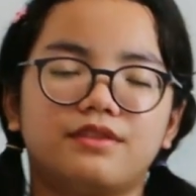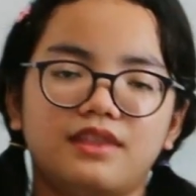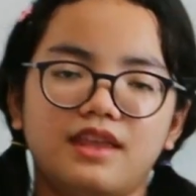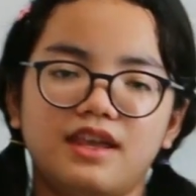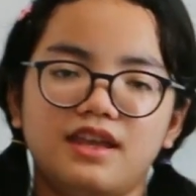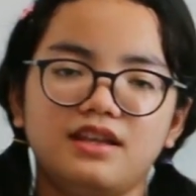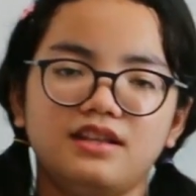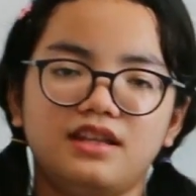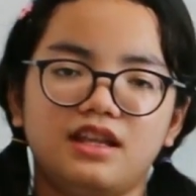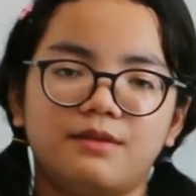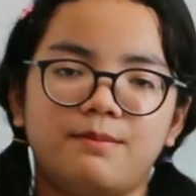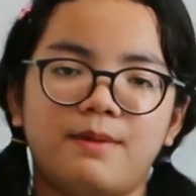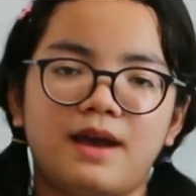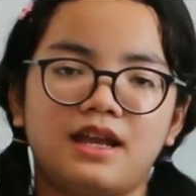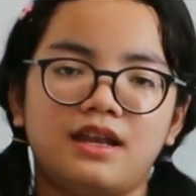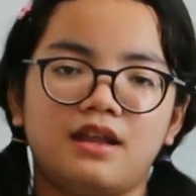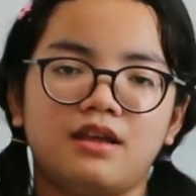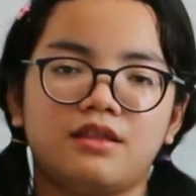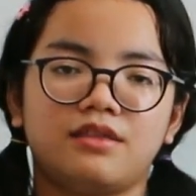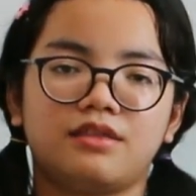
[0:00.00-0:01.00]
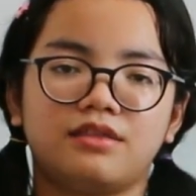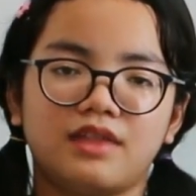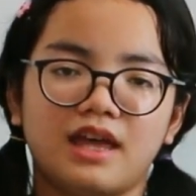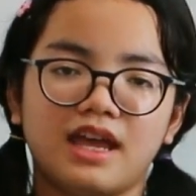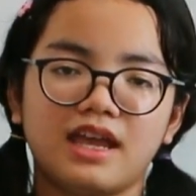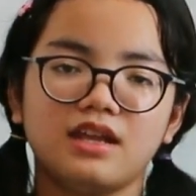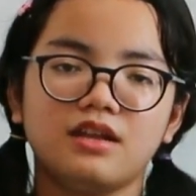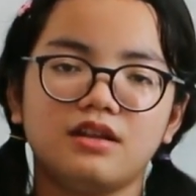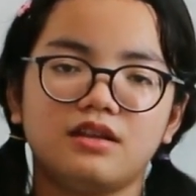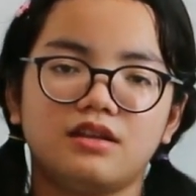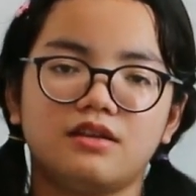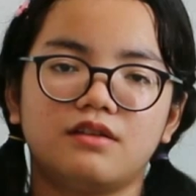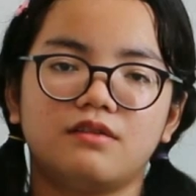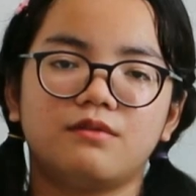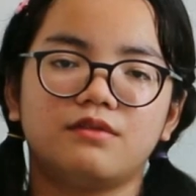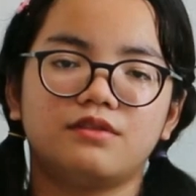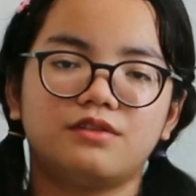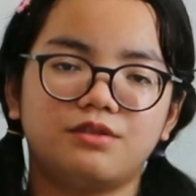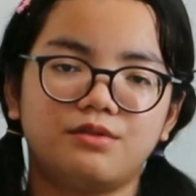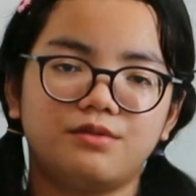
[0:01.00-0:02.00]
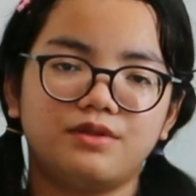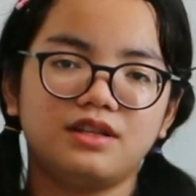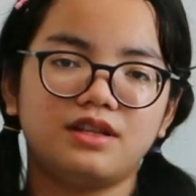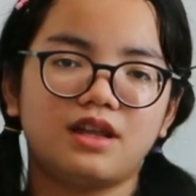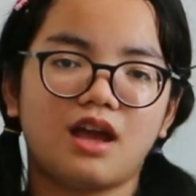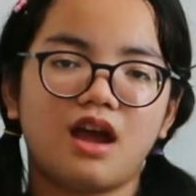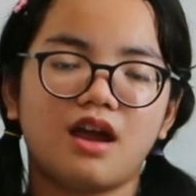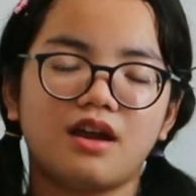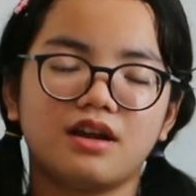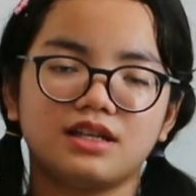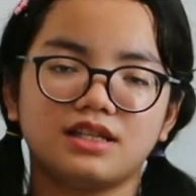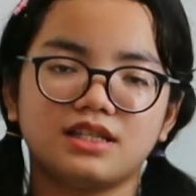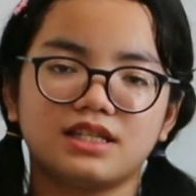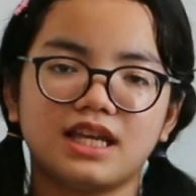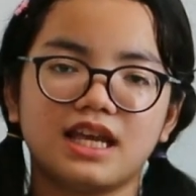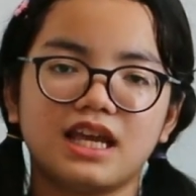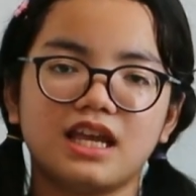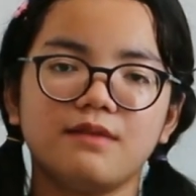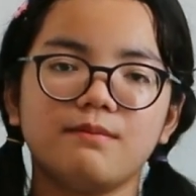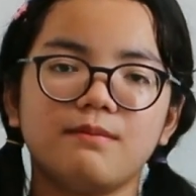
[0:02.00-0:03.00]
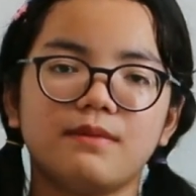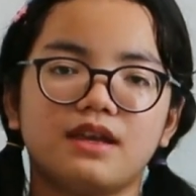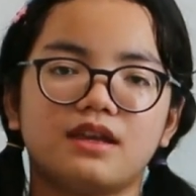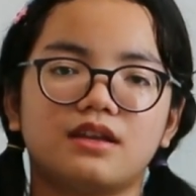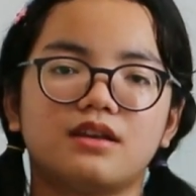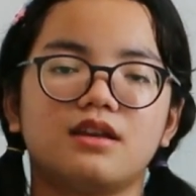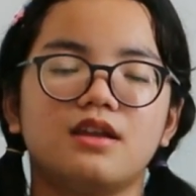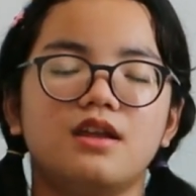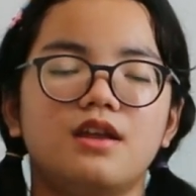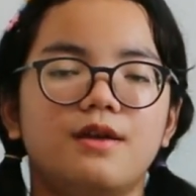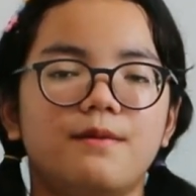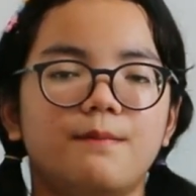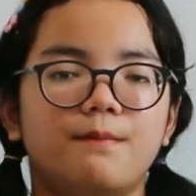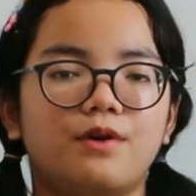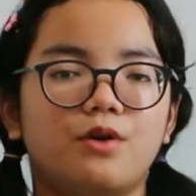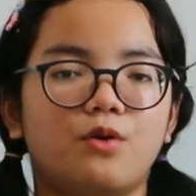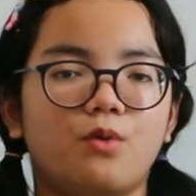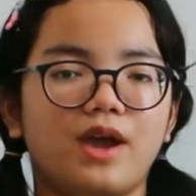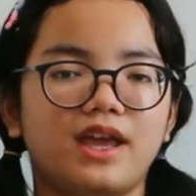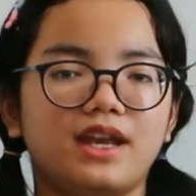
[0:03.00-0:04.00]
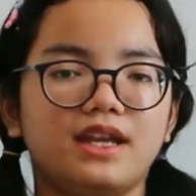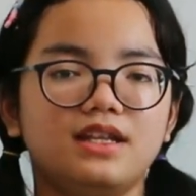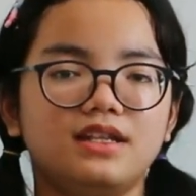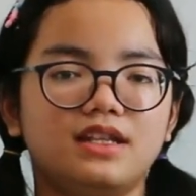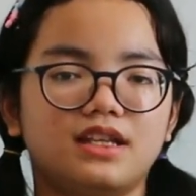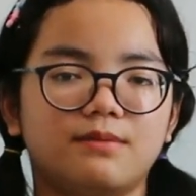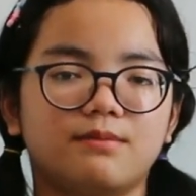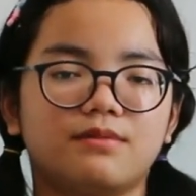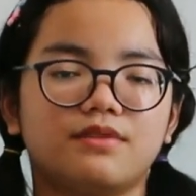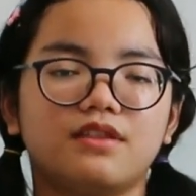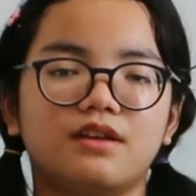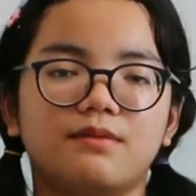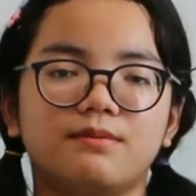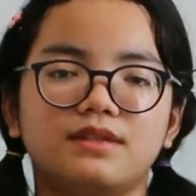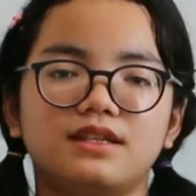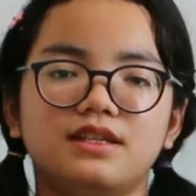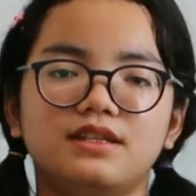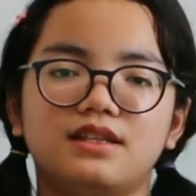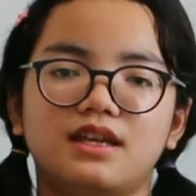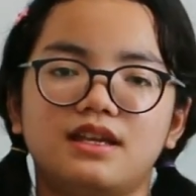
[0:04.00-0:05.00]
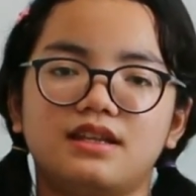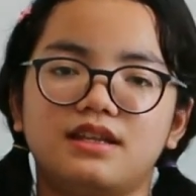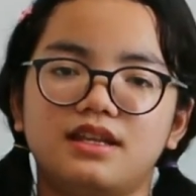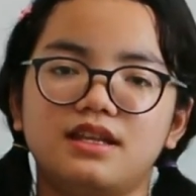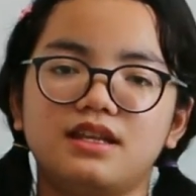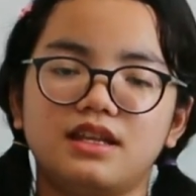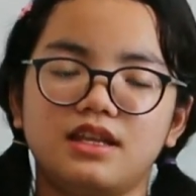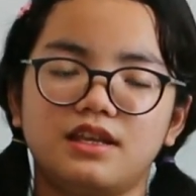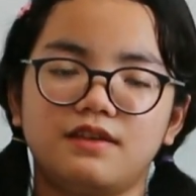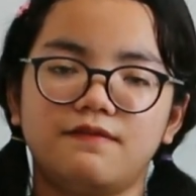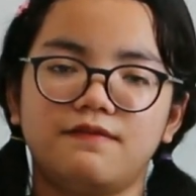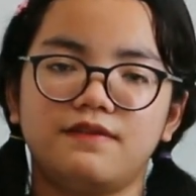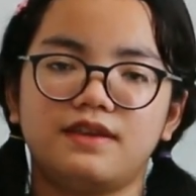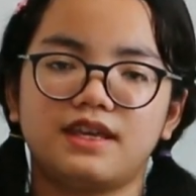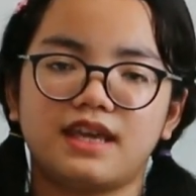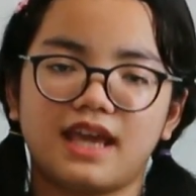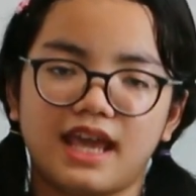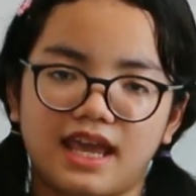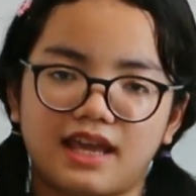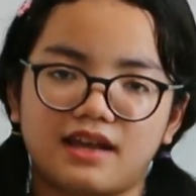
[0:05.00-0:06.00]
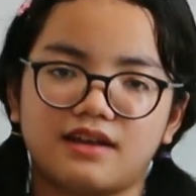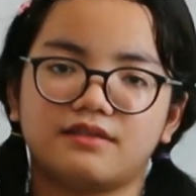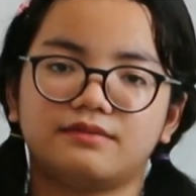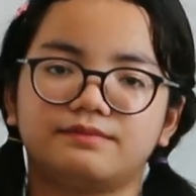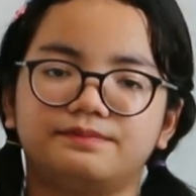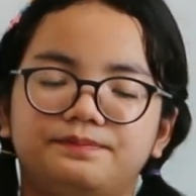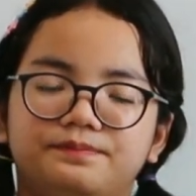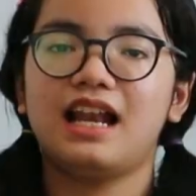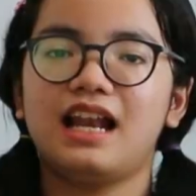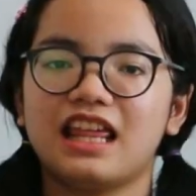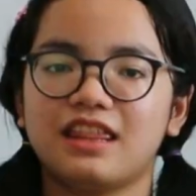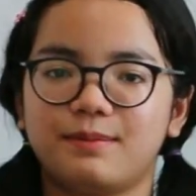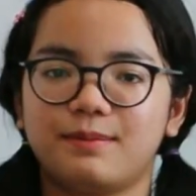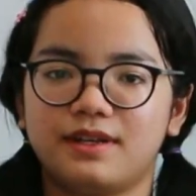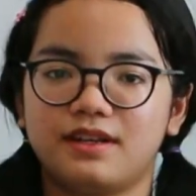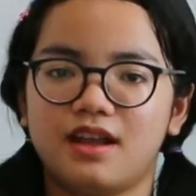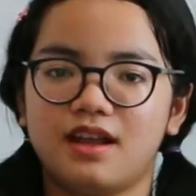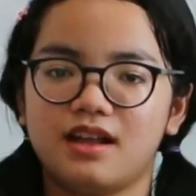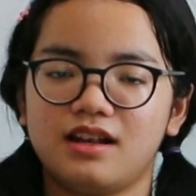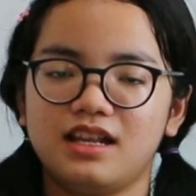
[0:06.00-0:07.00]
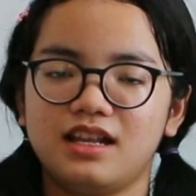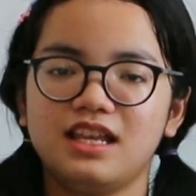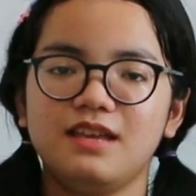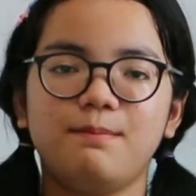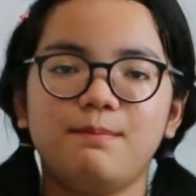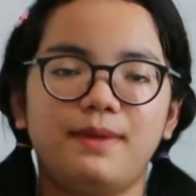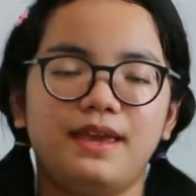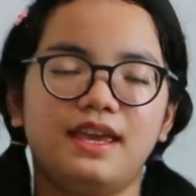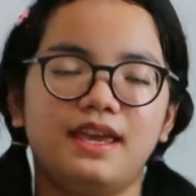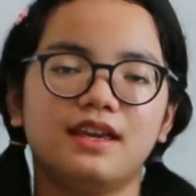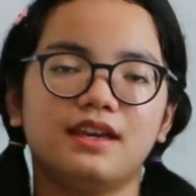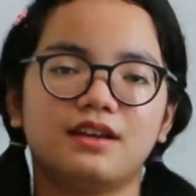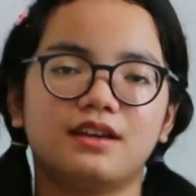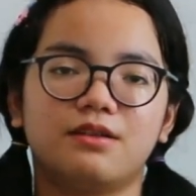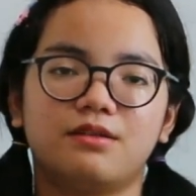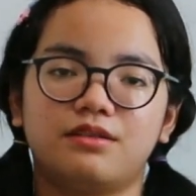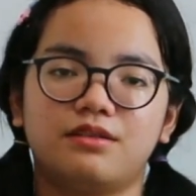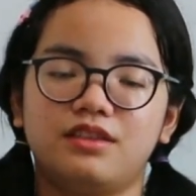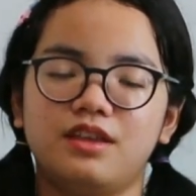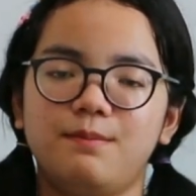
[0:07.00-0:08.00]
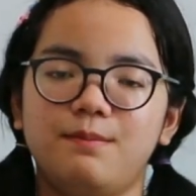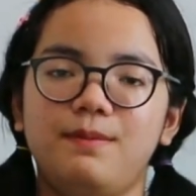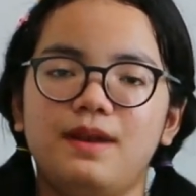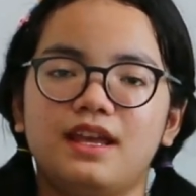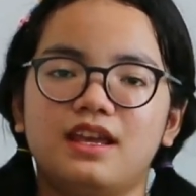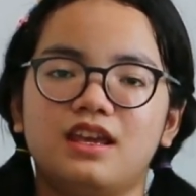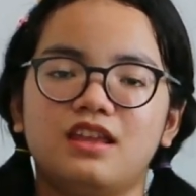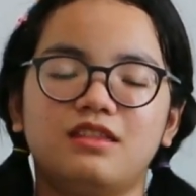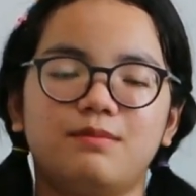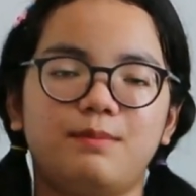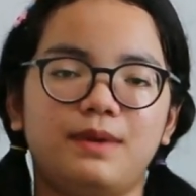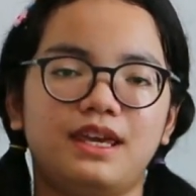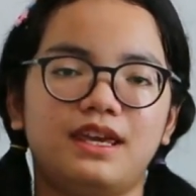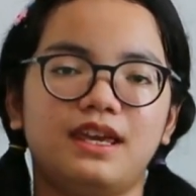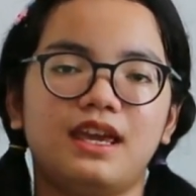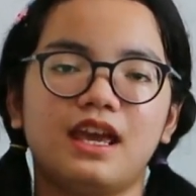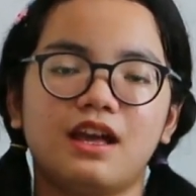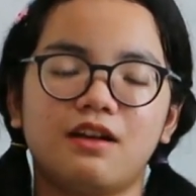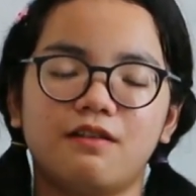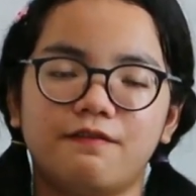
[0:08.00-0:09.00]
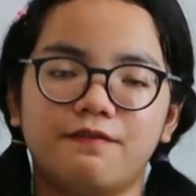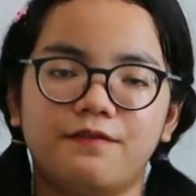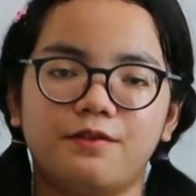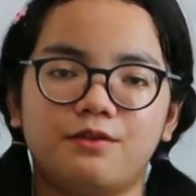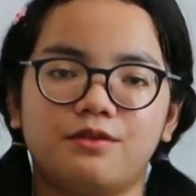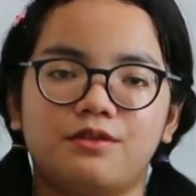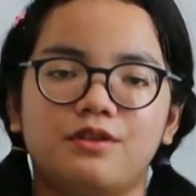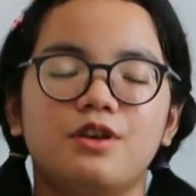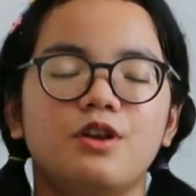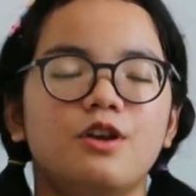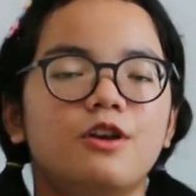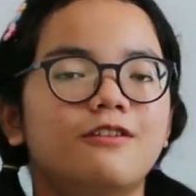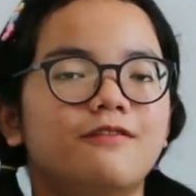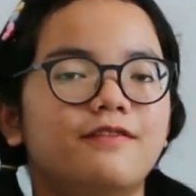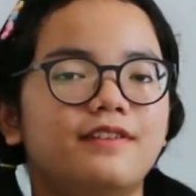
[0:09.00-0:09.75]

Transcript: staying there by their side during the hard time and providing them something they need if we can. Last but not least, being a good sibling is being helpful.